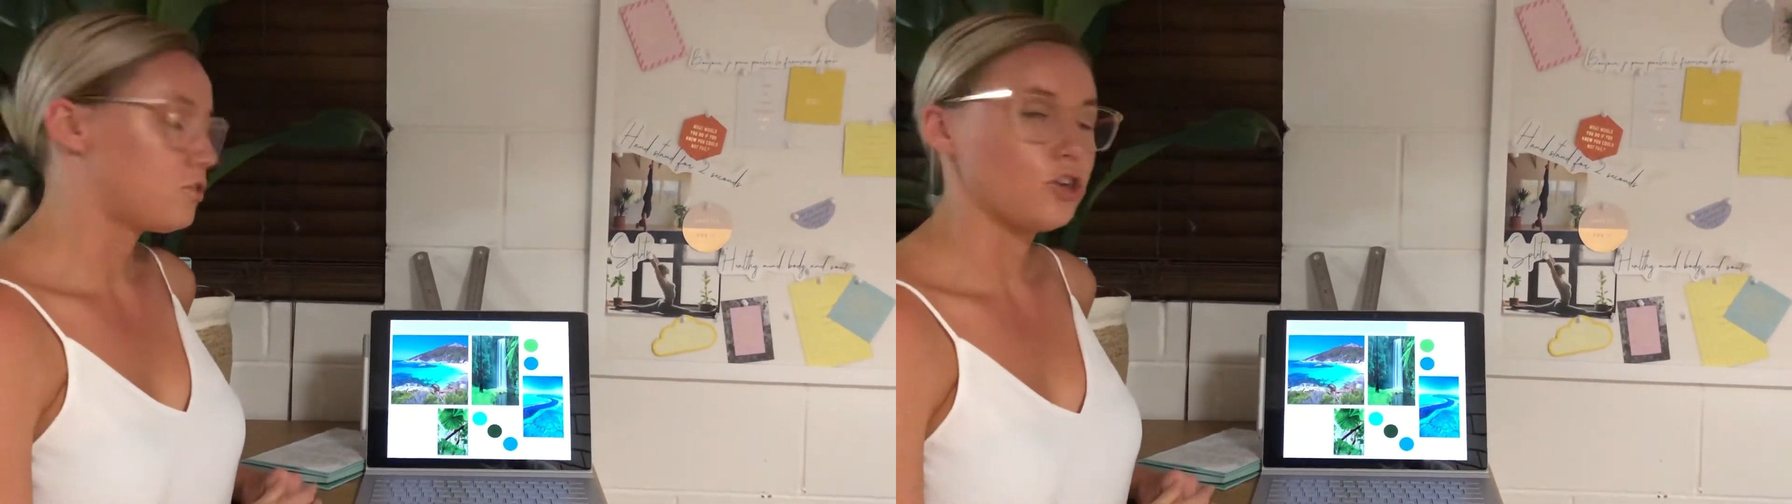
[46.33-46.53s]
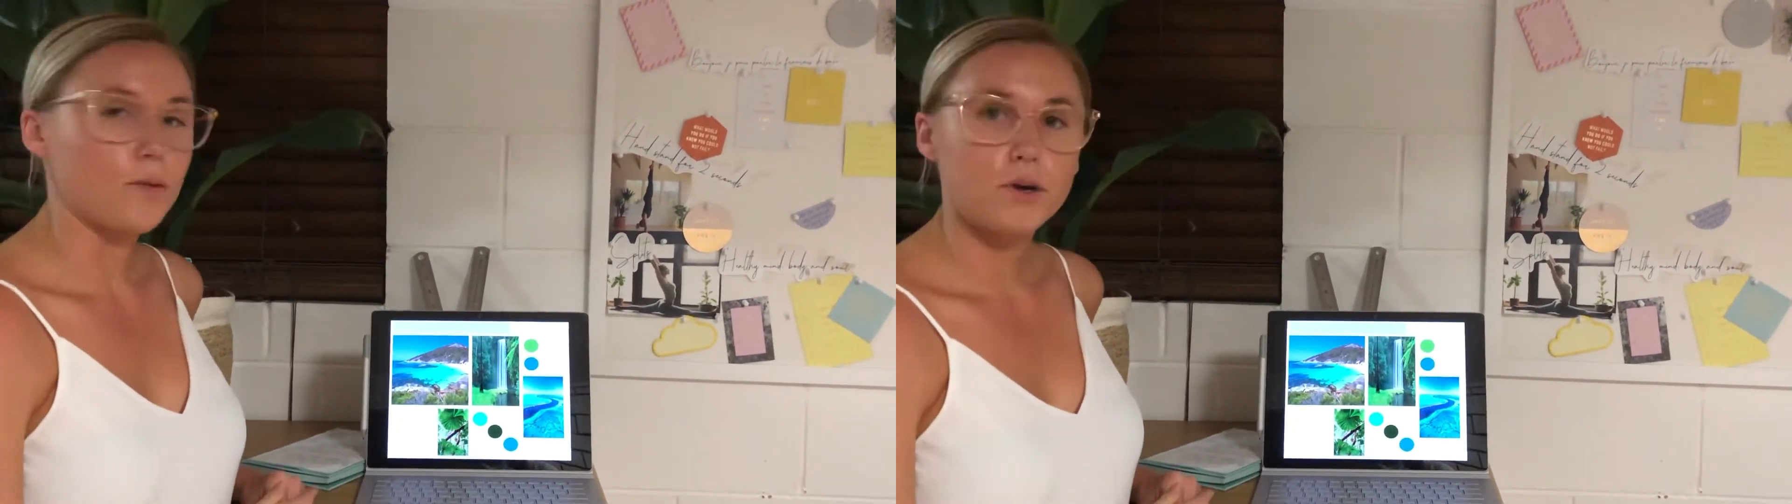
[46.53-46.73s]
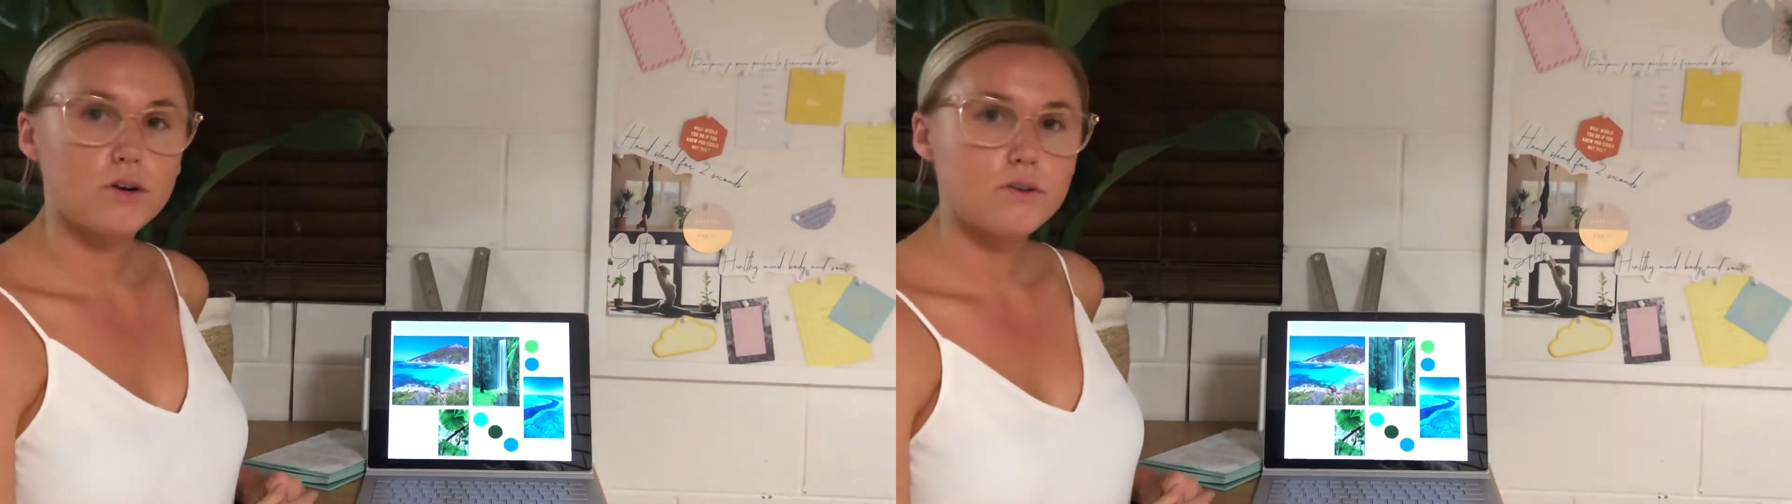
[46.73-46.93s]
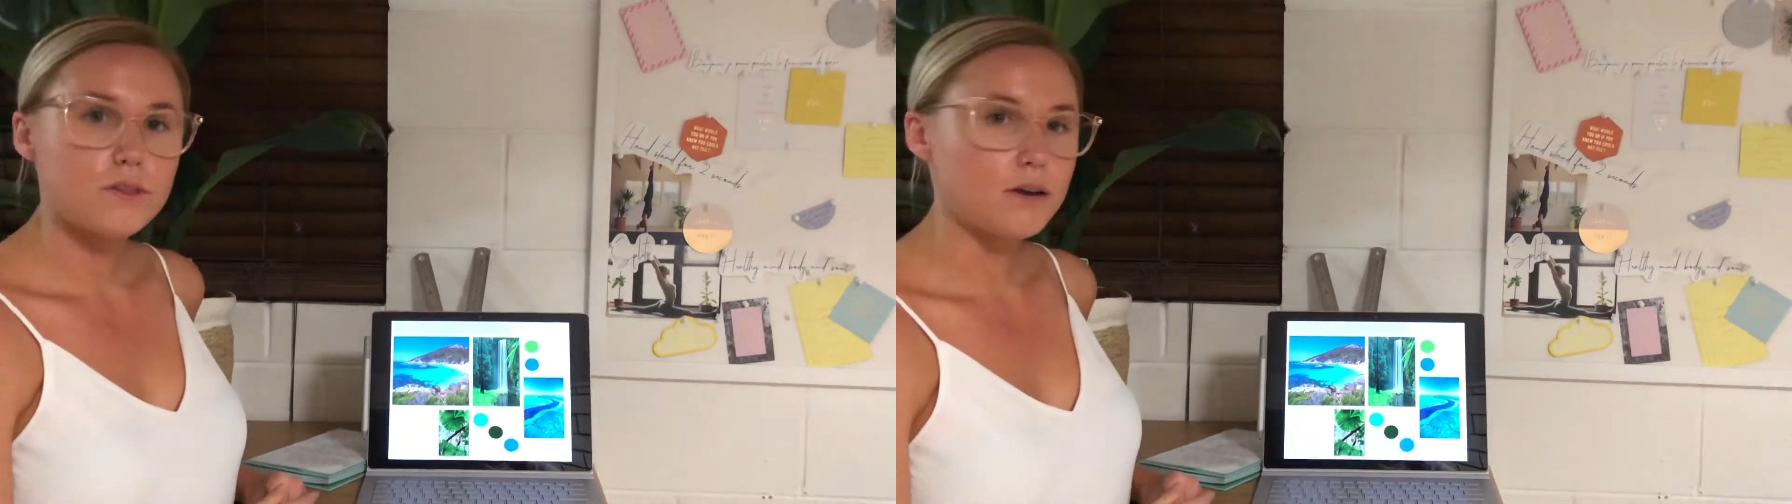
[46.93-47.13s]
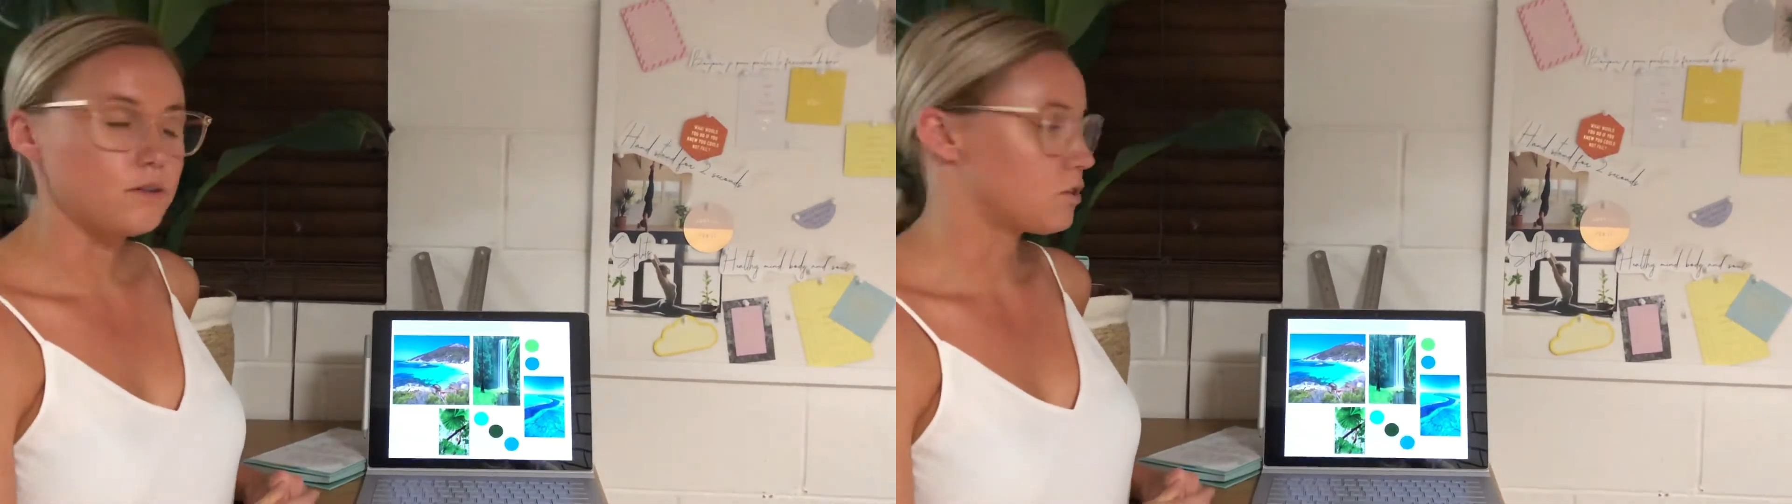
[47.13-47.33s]
tropical,
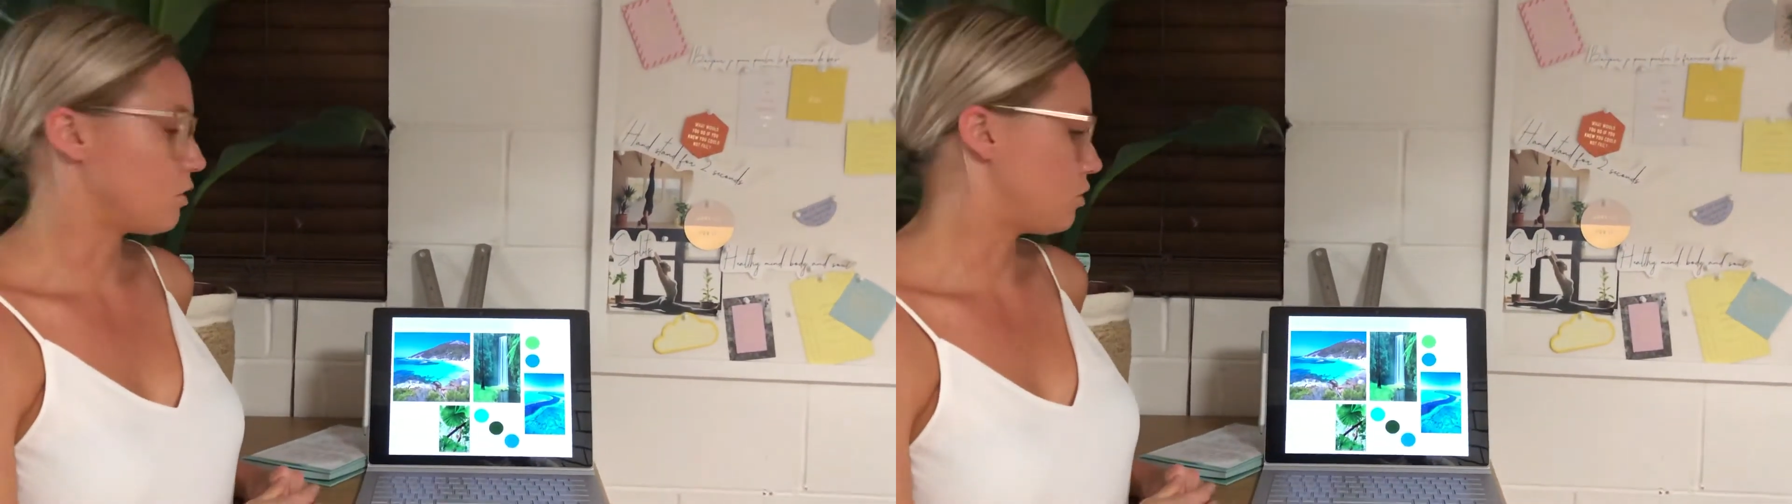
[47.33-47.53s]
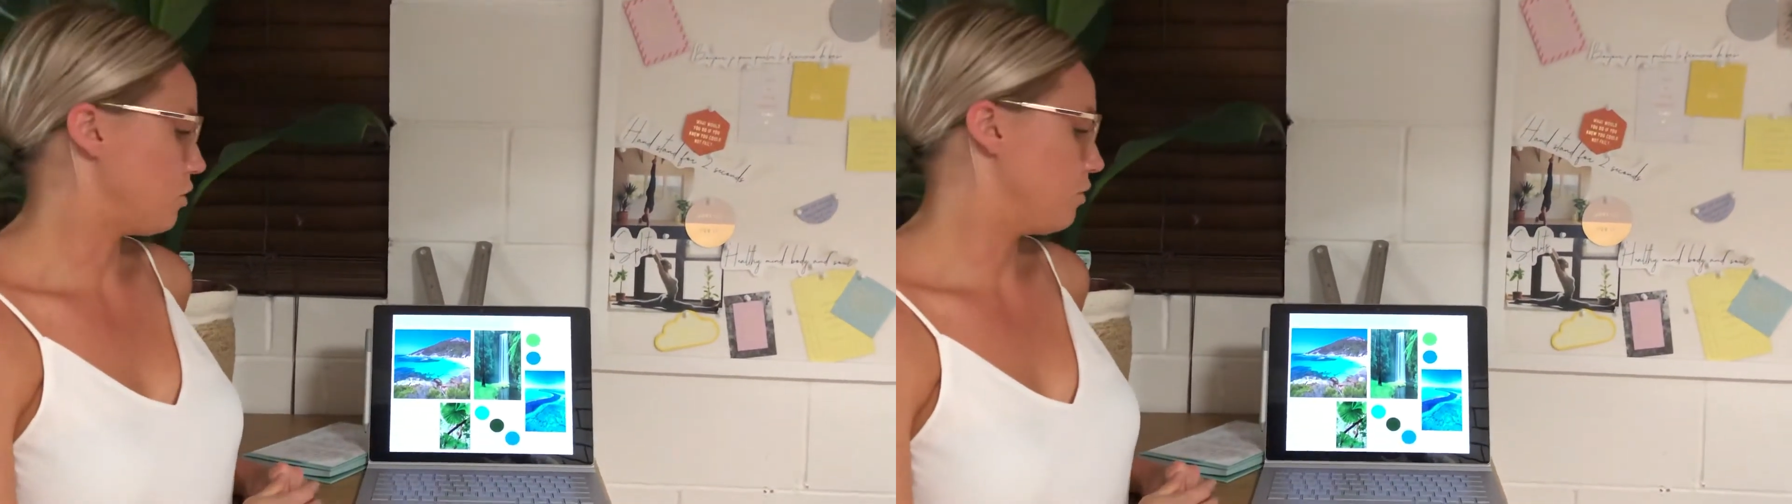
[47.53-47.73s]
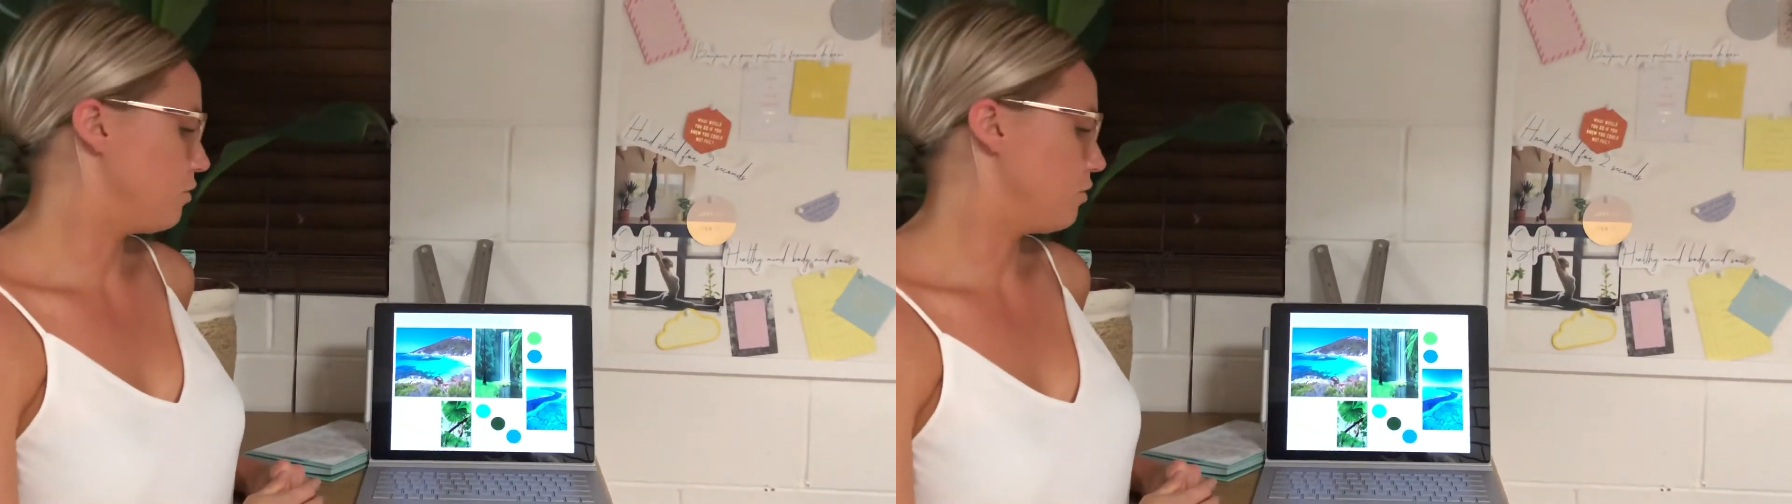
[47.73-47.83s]
there was lots of